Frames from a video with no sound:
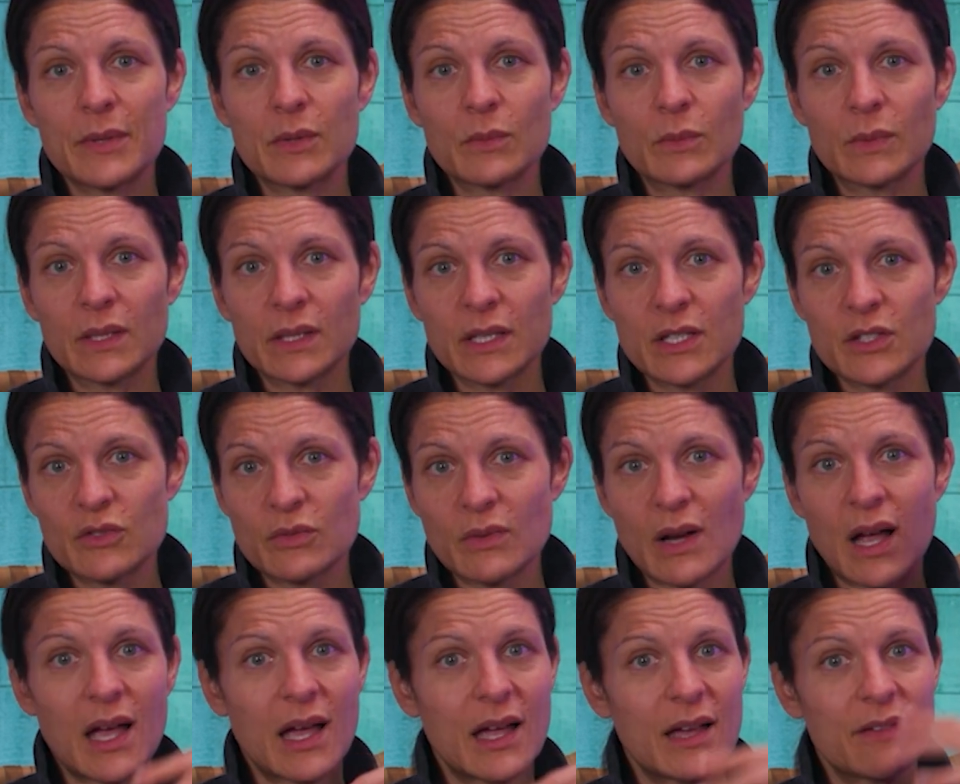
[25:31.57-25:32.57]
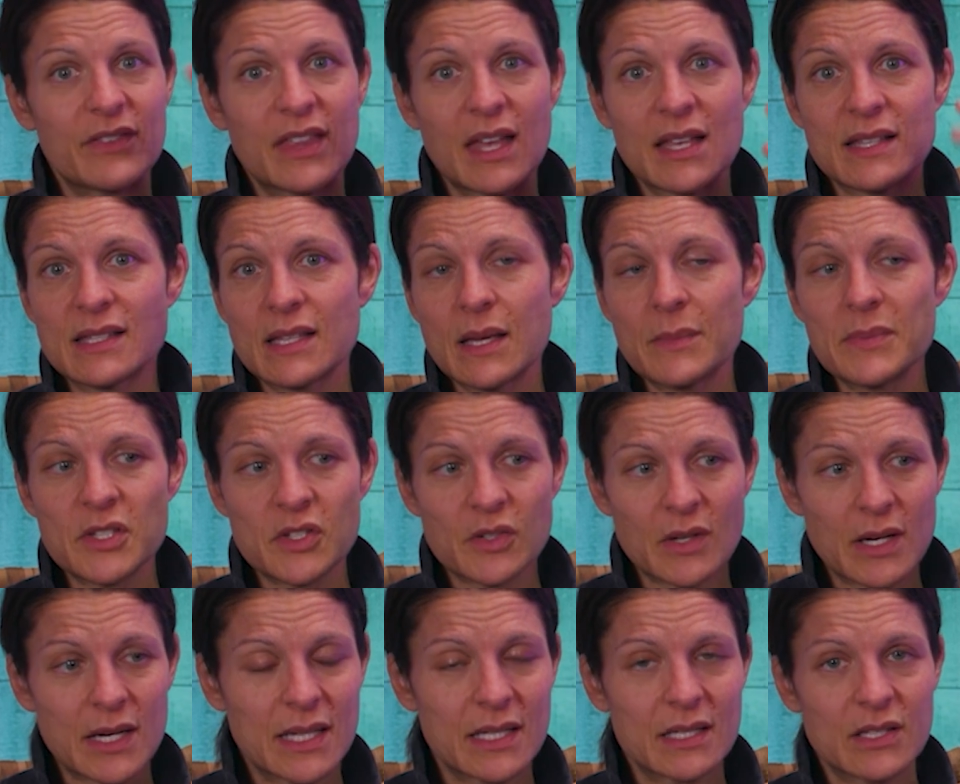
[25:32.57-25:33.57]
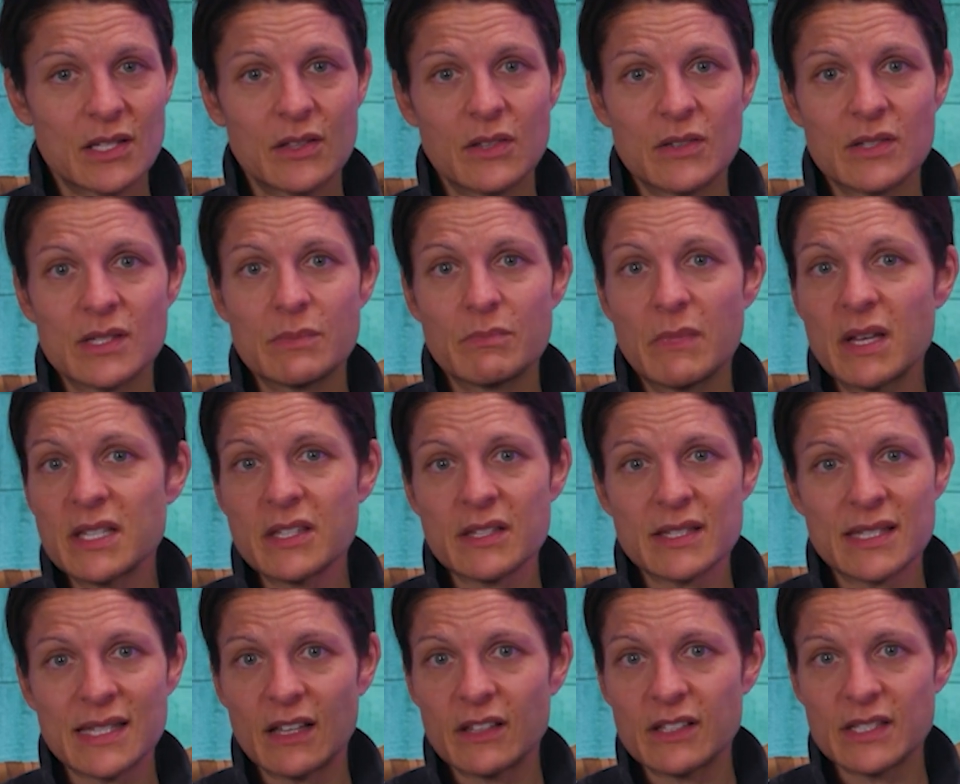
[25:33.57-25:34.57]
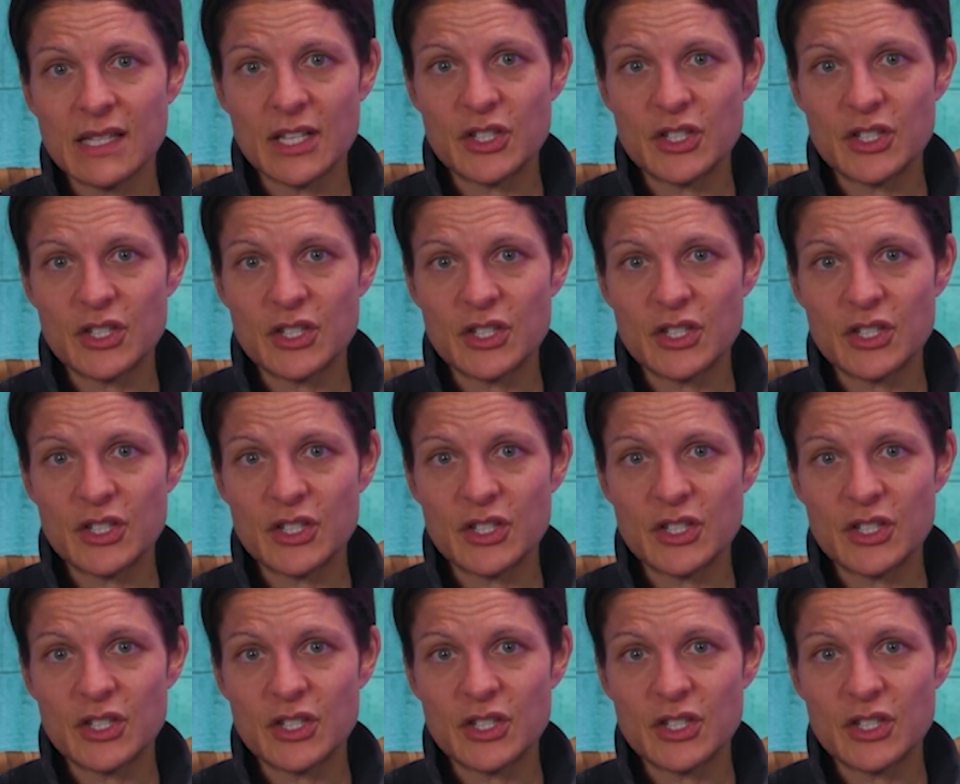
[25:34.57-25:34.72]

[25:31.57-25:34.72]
and really drive that substrate into those muscle cells,